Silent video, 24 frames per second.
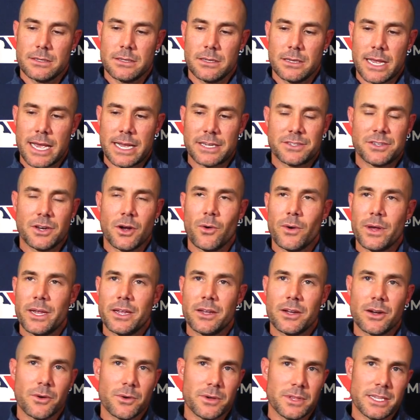has no
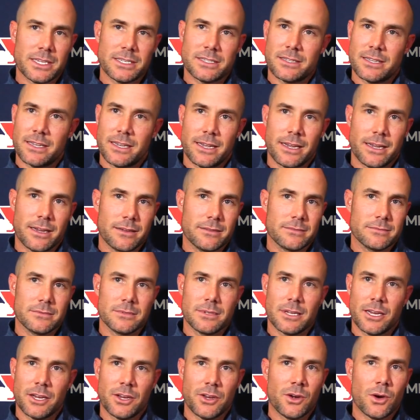ego in this thing.
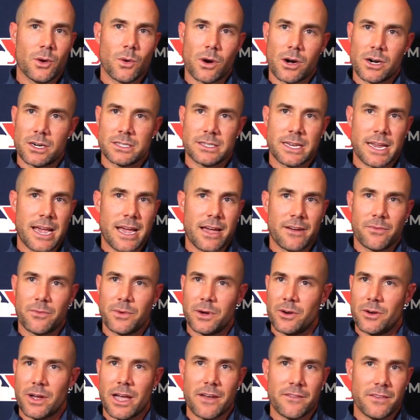You know our staff, we
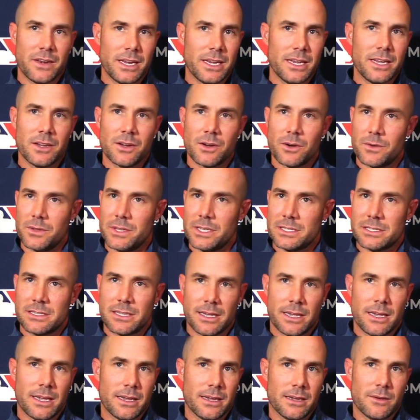don't have any ego in this
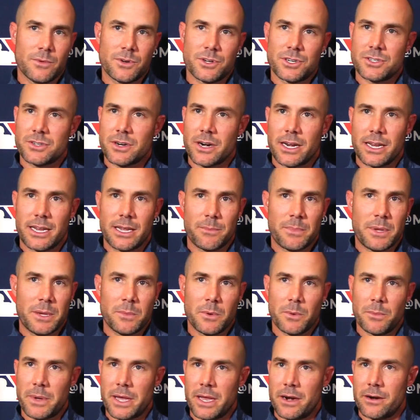thing. We're just trying to get people
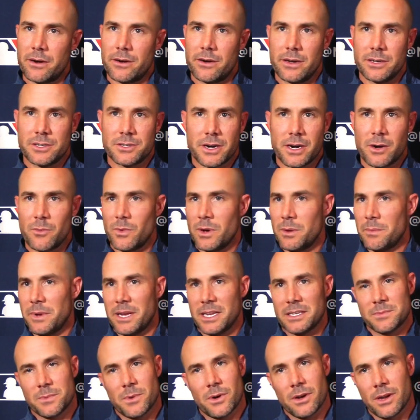better and trying to win
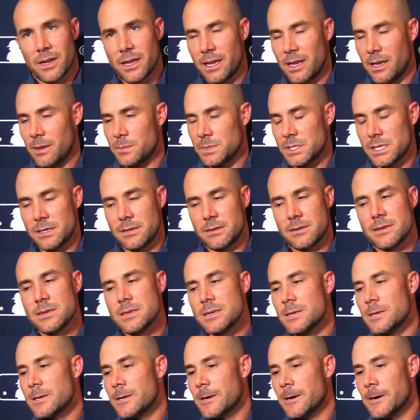baseball games, and
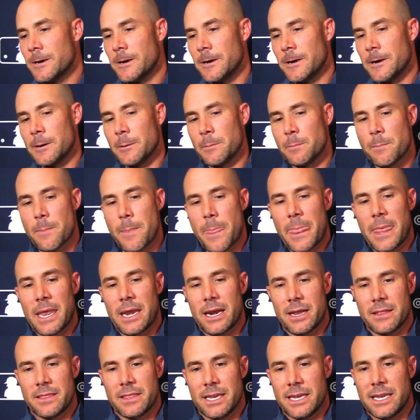I
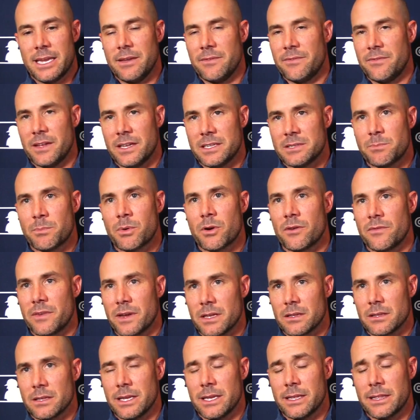think he fits
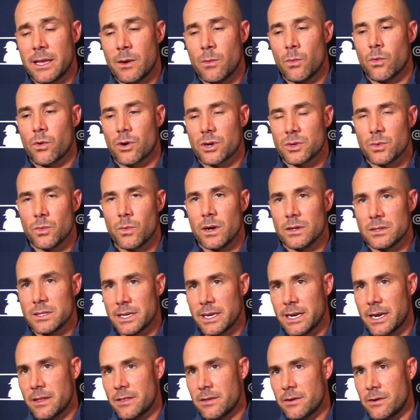perfectly. They worked well
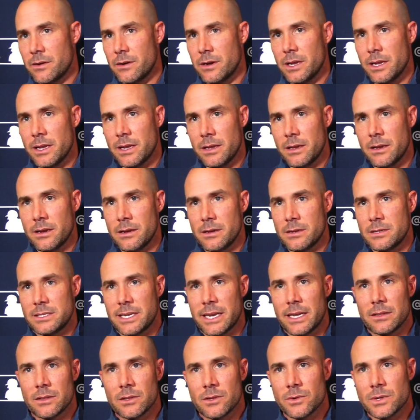together in
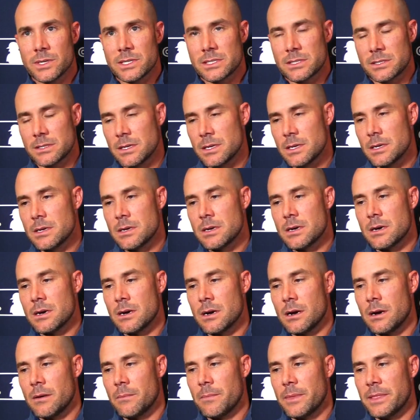St. Louis.
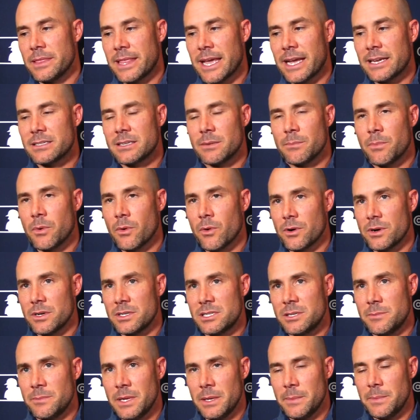That's important to me